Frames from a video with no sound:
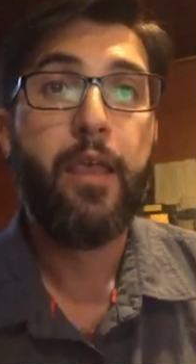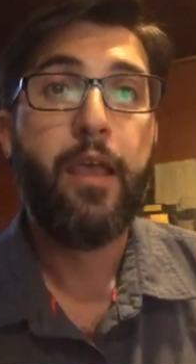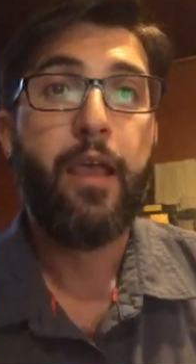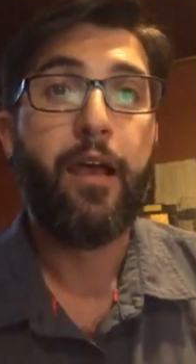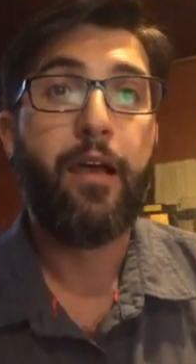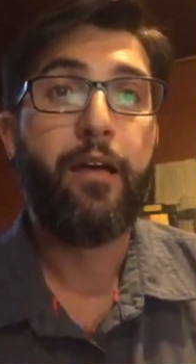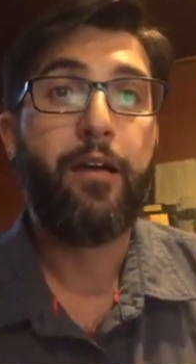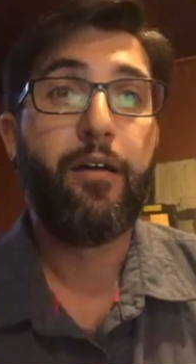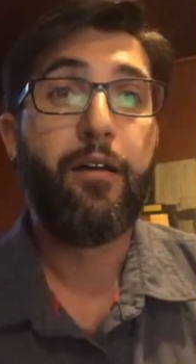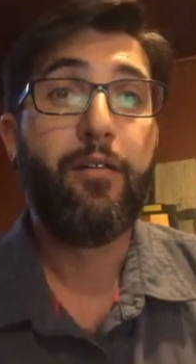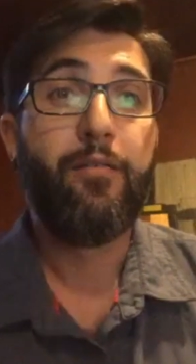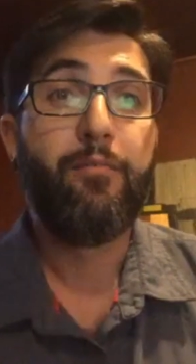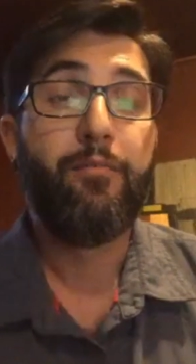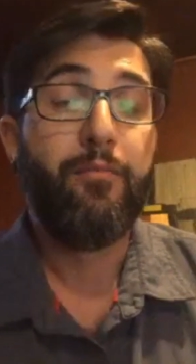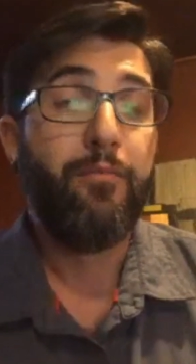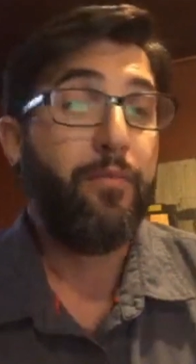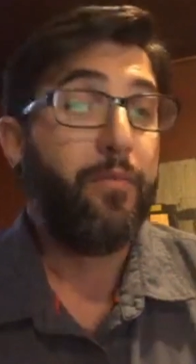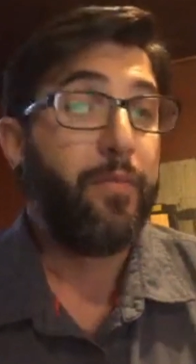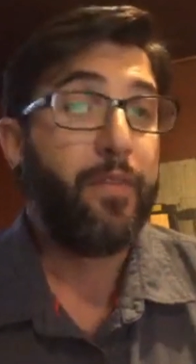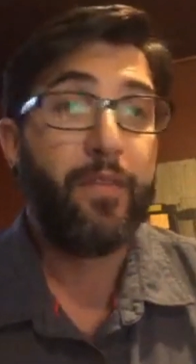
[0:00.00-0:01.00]

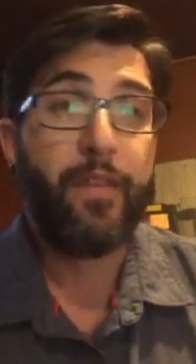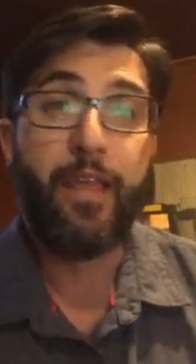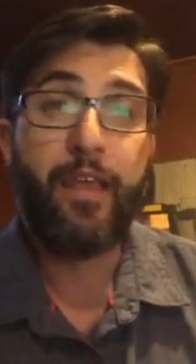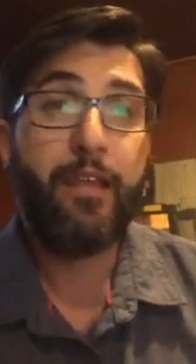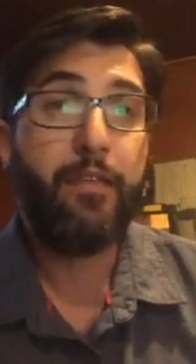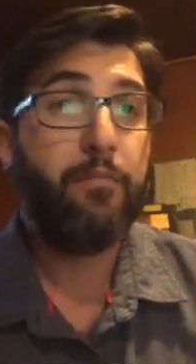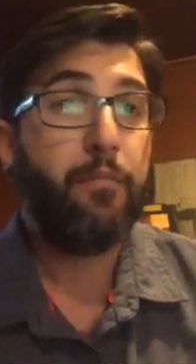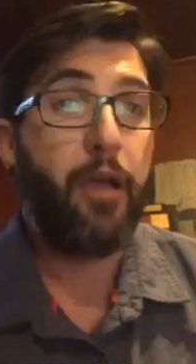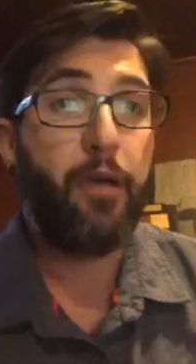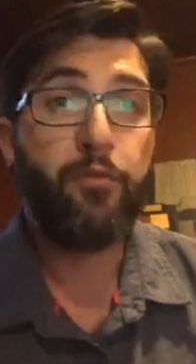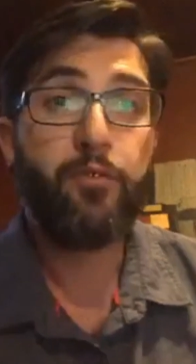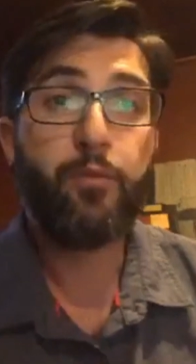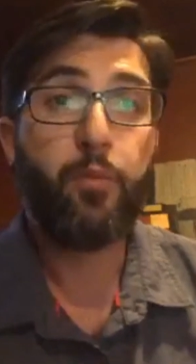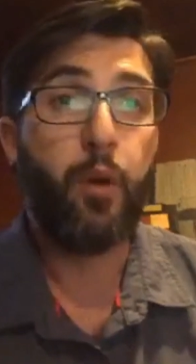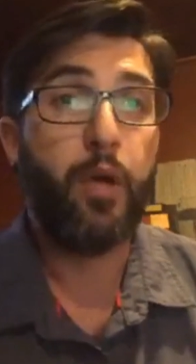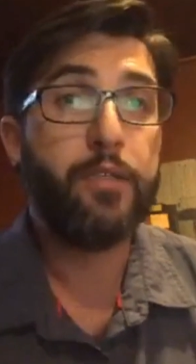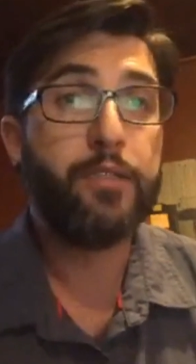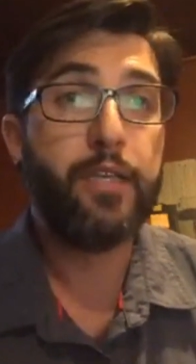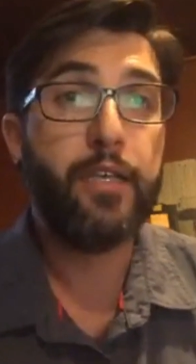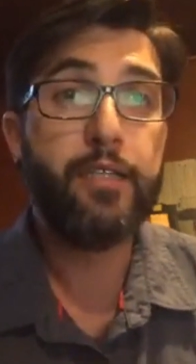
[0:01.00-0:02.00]
Then I was
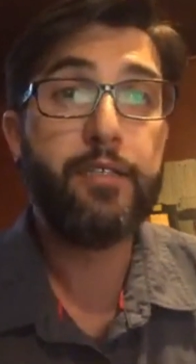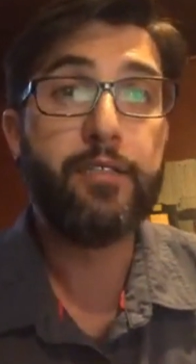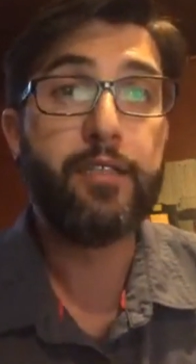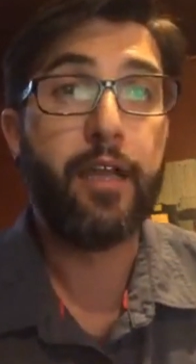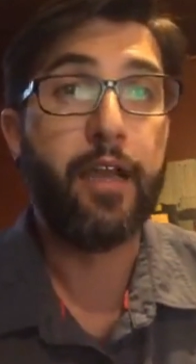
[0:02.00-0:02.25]
processed.